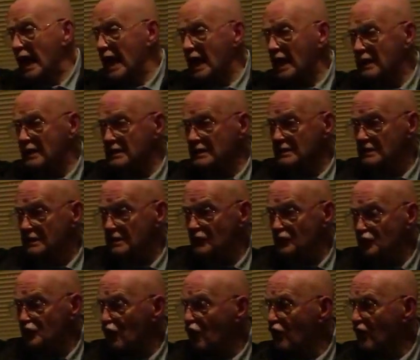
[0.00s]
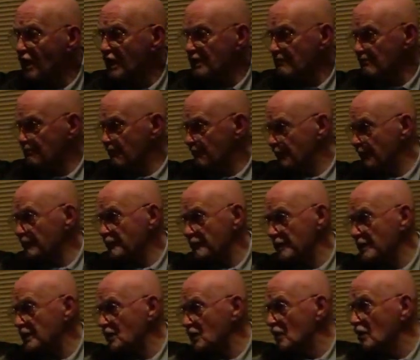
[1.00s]
And it was all like
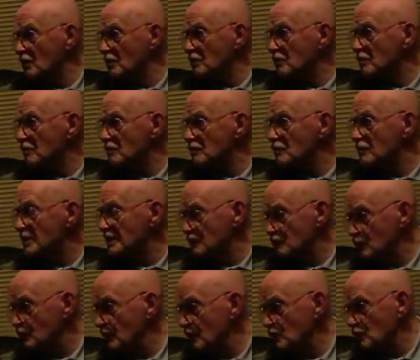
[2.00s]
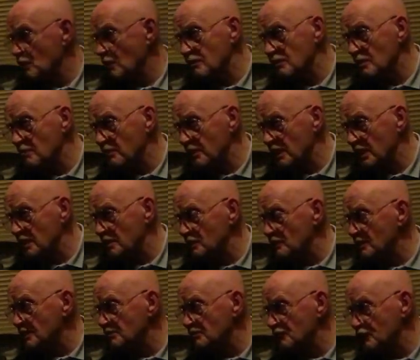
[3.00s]
working with
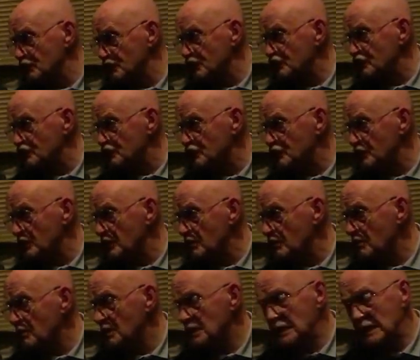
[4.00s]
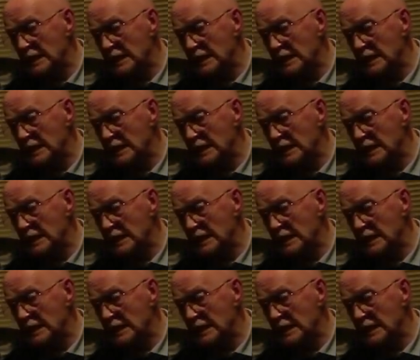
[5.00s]
the rhythm musicians, you know.